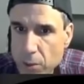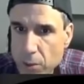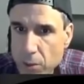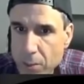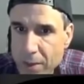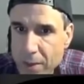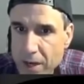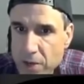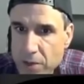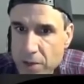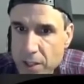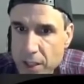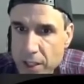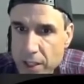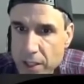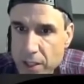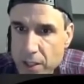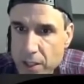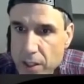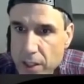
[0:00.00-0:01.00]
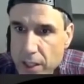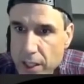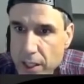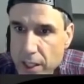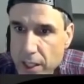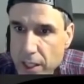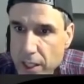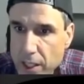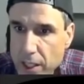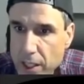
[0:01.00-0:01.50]
okay, we're mounting
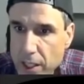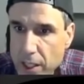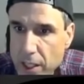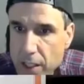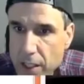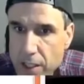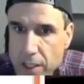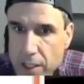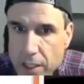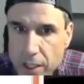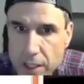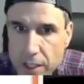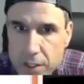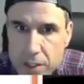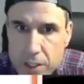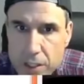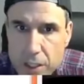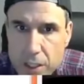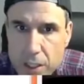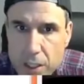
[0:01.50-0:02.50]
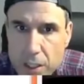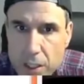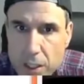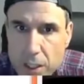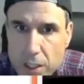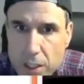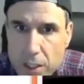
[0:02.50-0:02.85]
the disk,